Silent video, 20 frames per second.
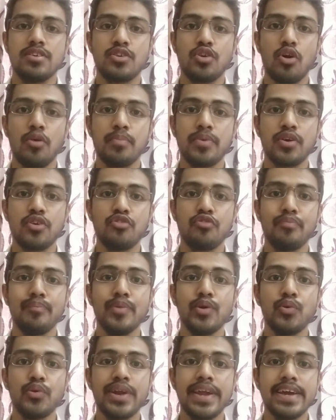the topic of
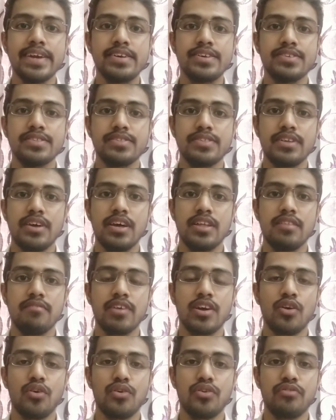mutation and
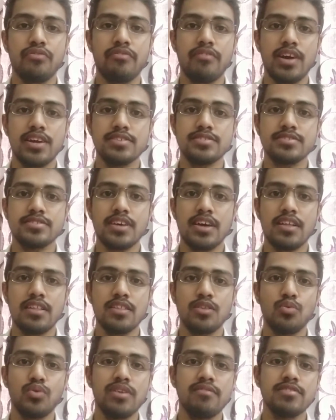record of rights
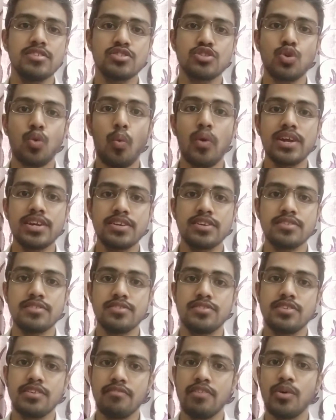and various
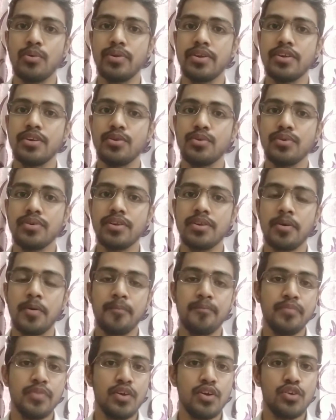questions surrounded to it.
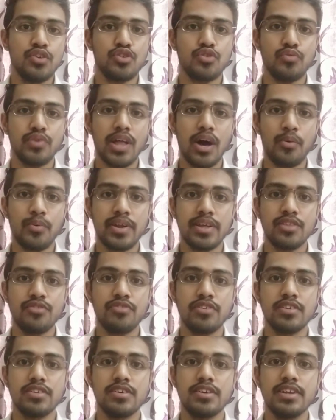So without any
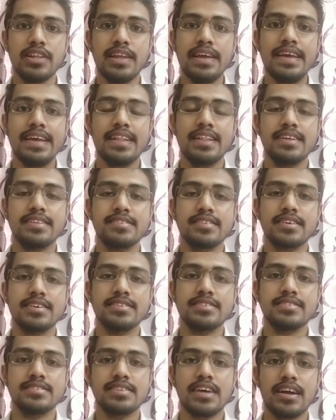further delay, let's
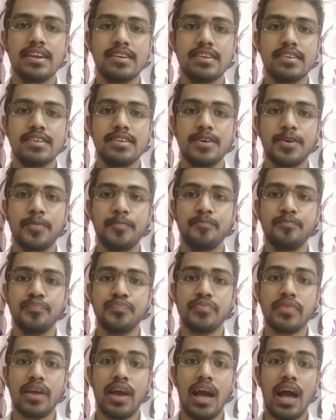get started.
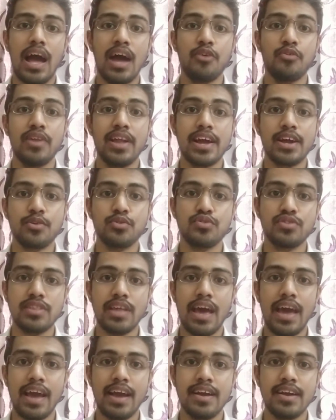I would like to
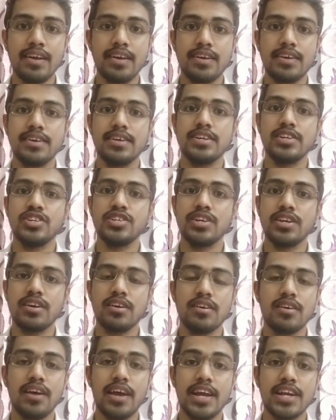thank
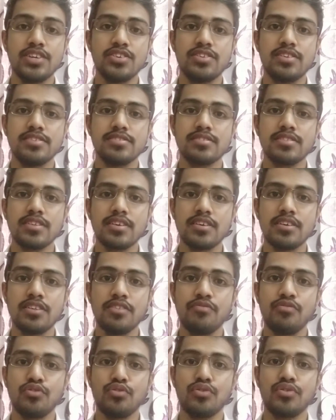Ageless
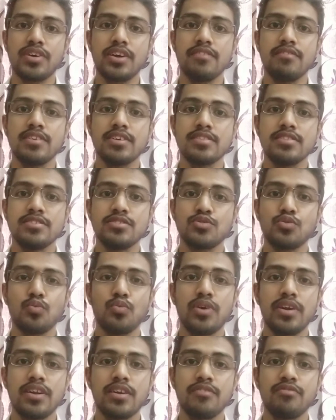Legal for giving this
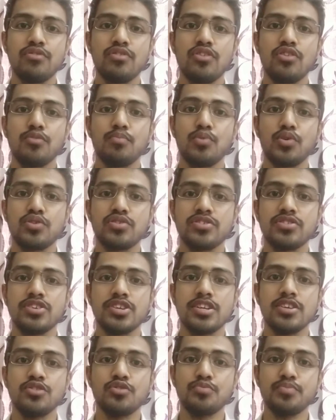wonderful
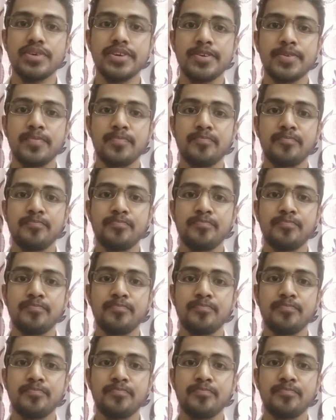opportunity to me.